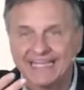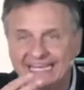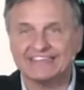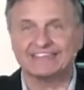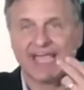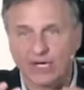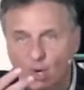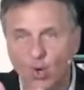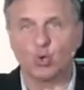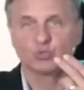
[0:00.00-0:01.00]
eat that
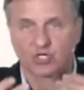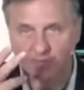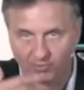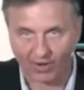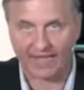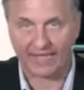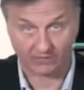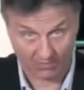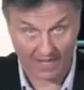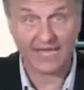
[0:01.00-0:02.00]
older
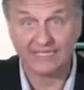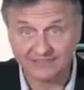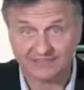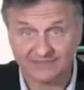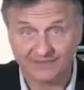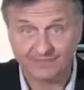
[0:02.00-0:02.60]
bread, right?